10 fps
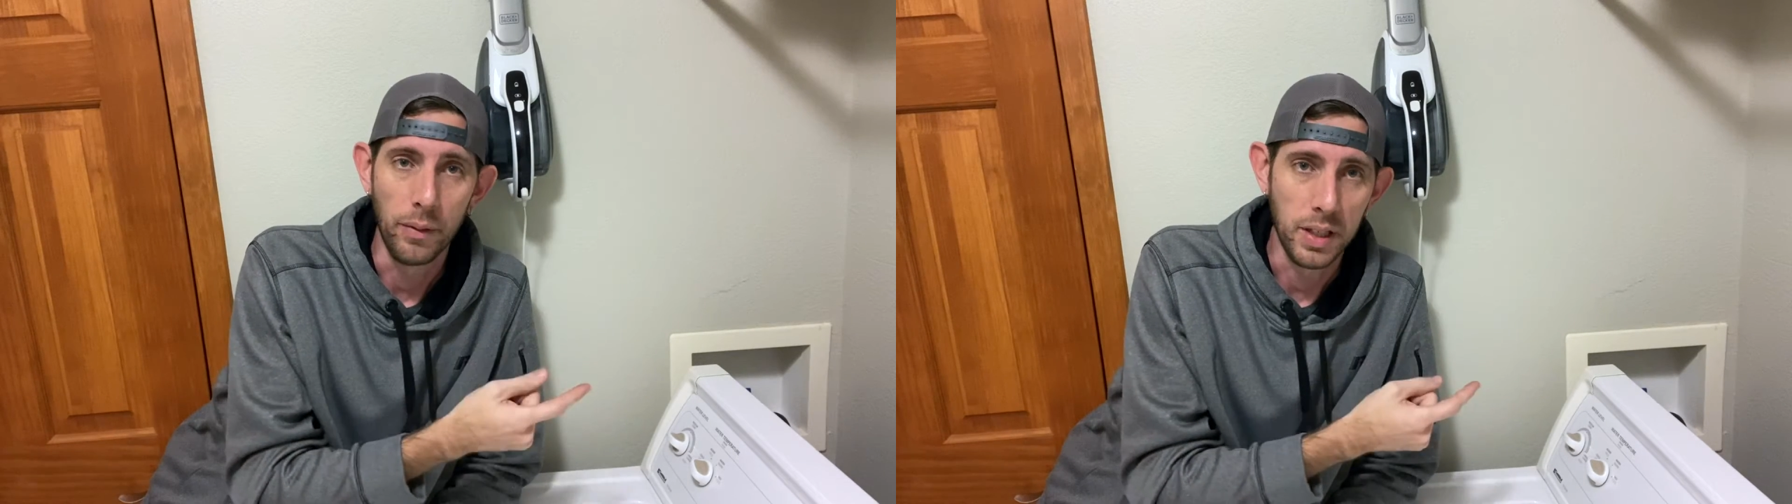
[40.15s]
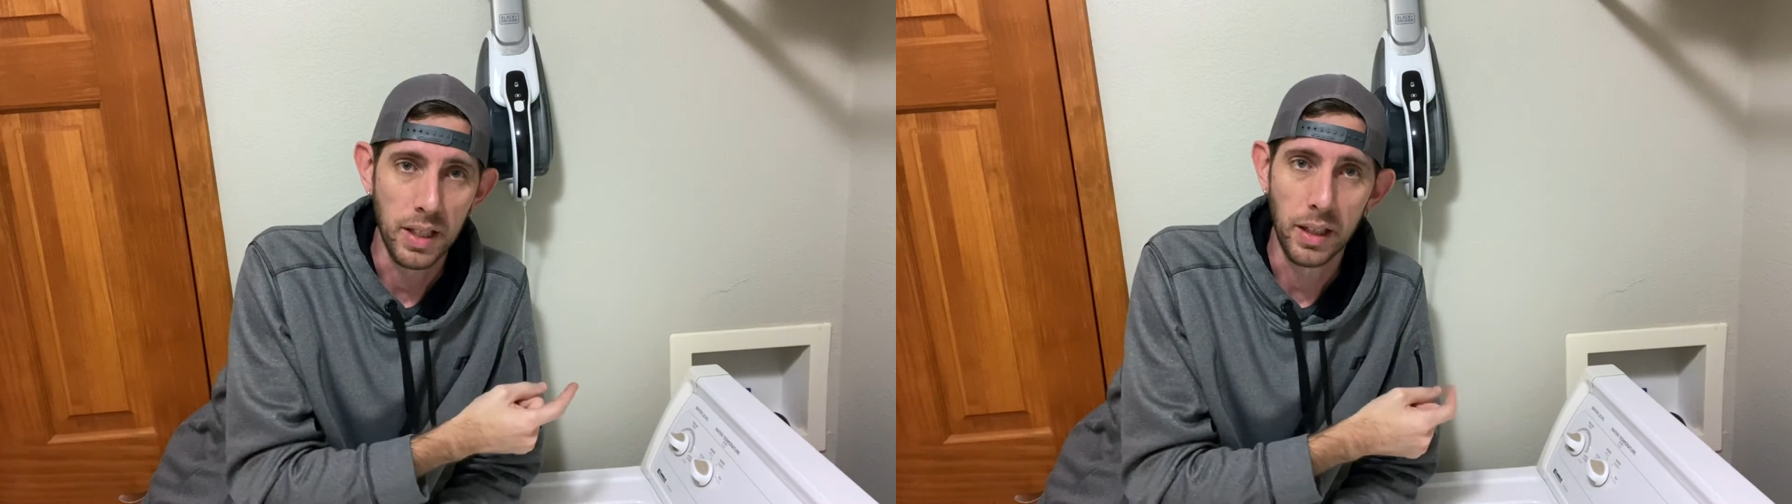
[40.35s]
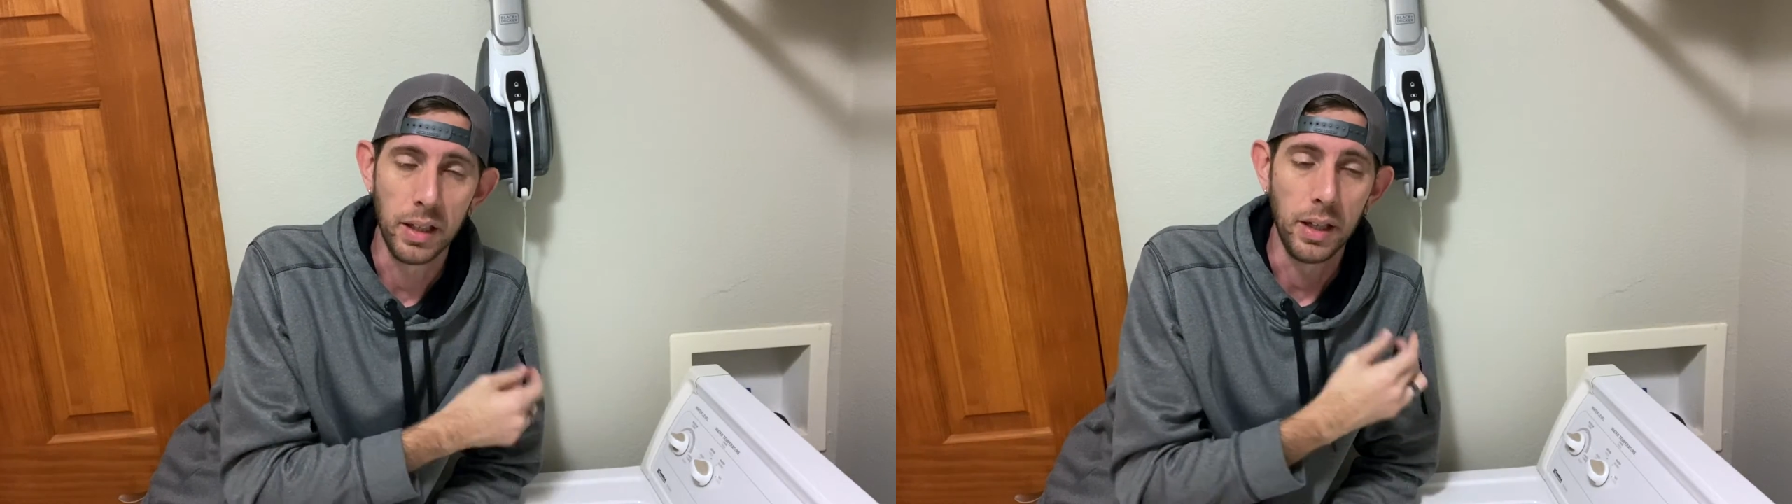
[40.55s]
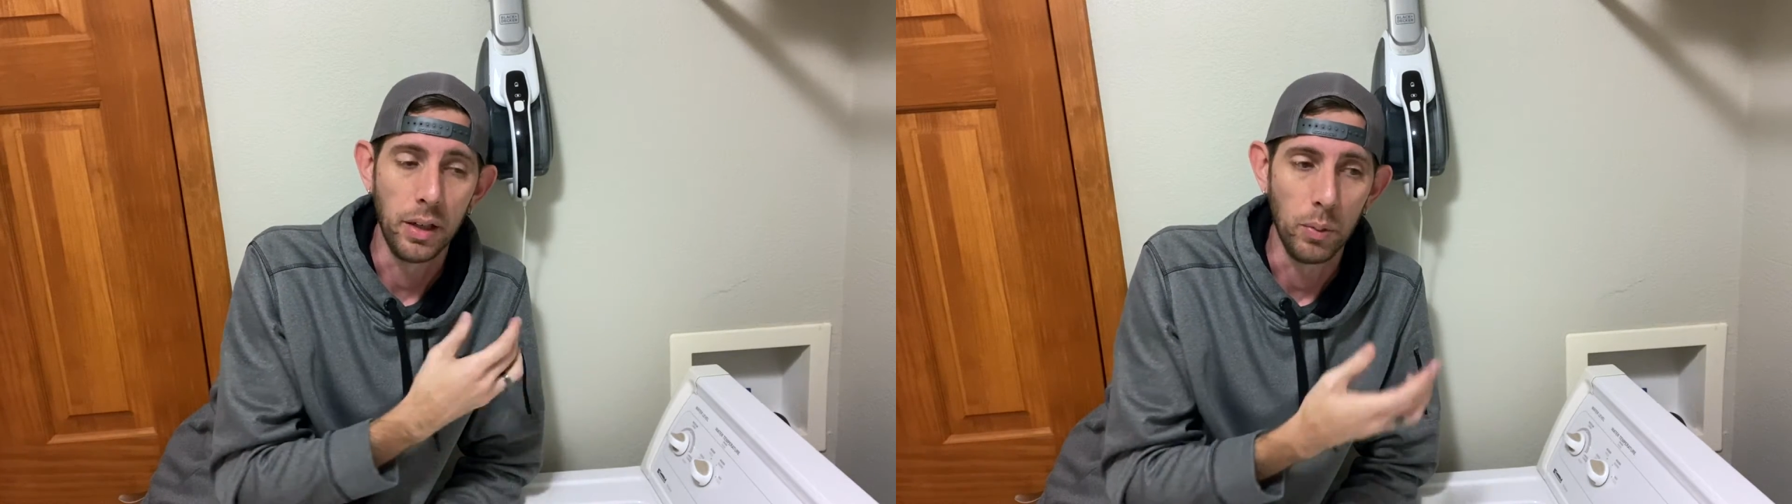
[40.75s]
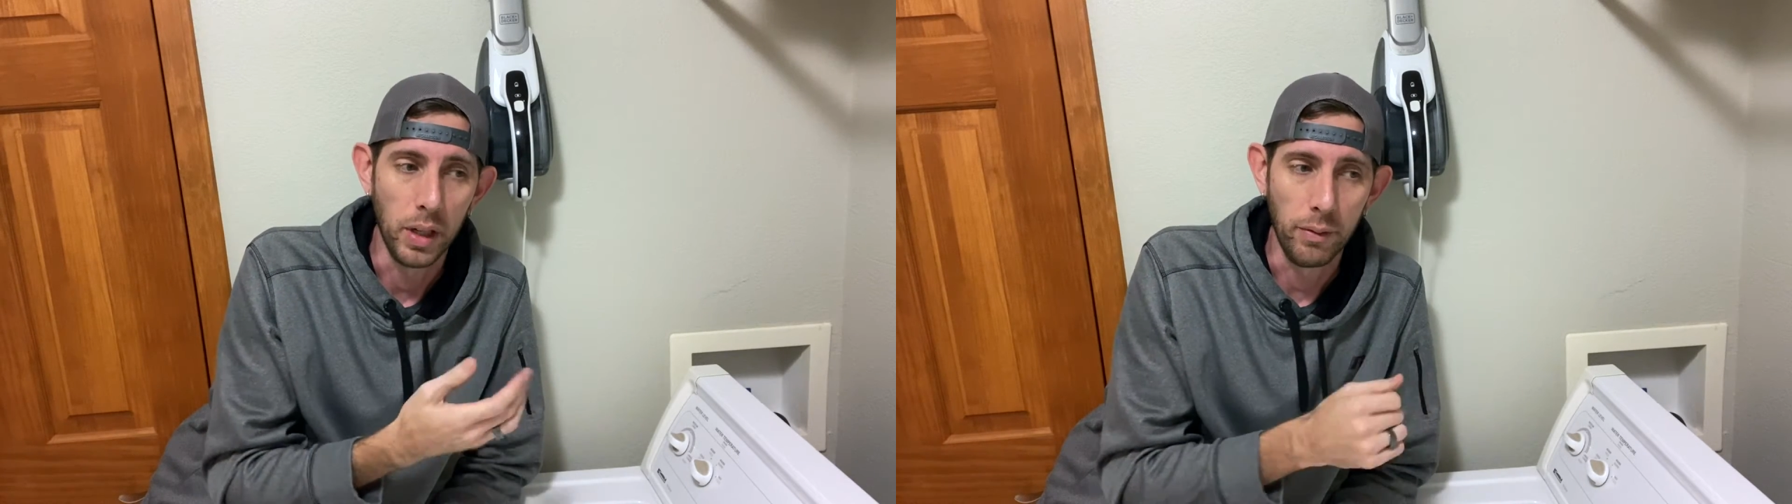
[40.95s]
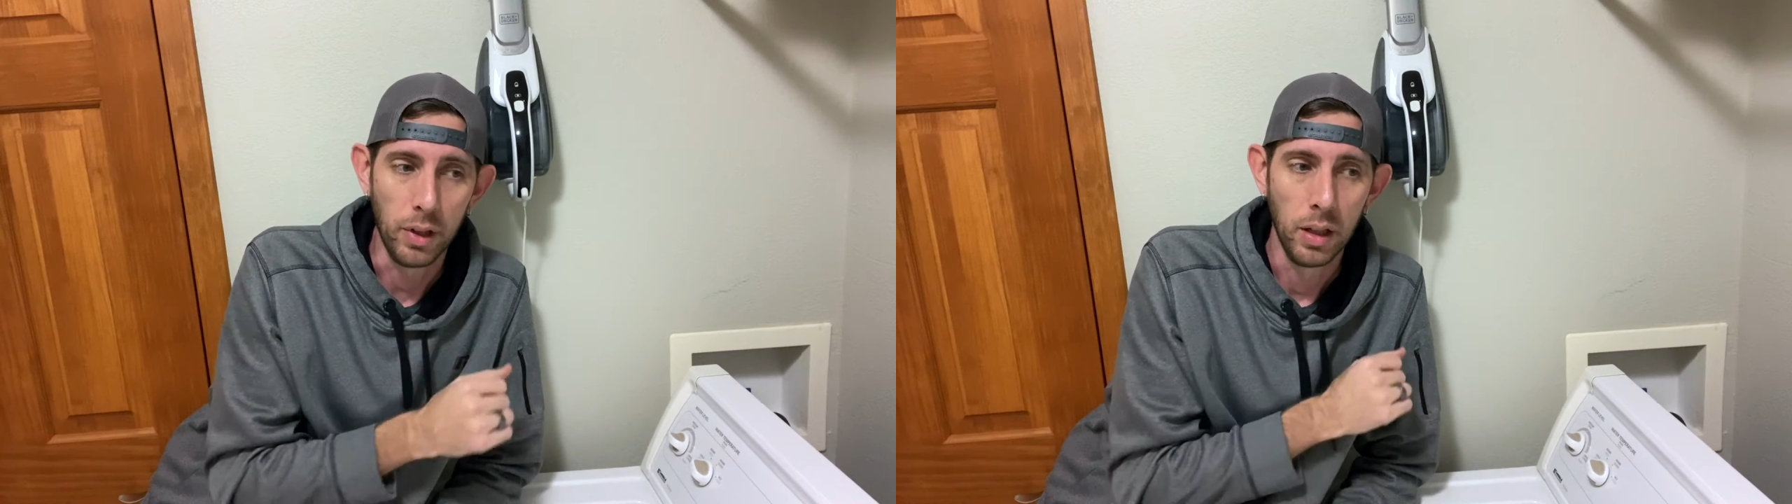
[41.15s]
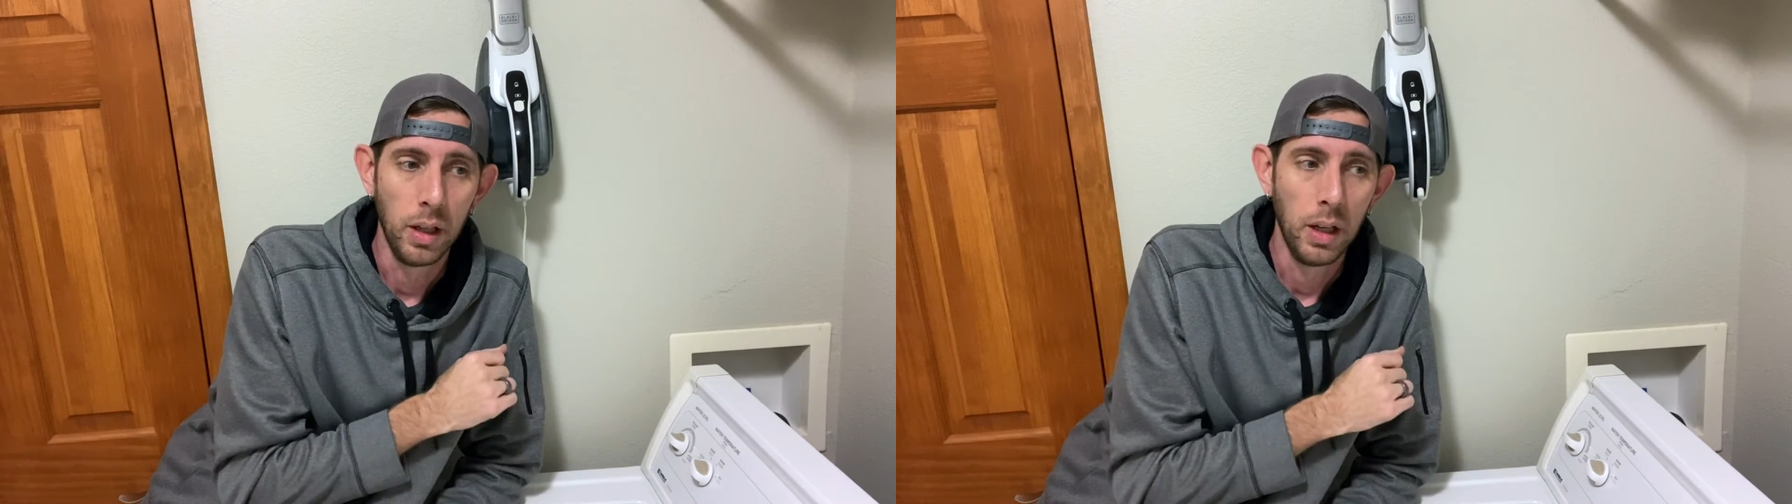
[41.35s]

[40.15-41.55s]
of a city line or whatever.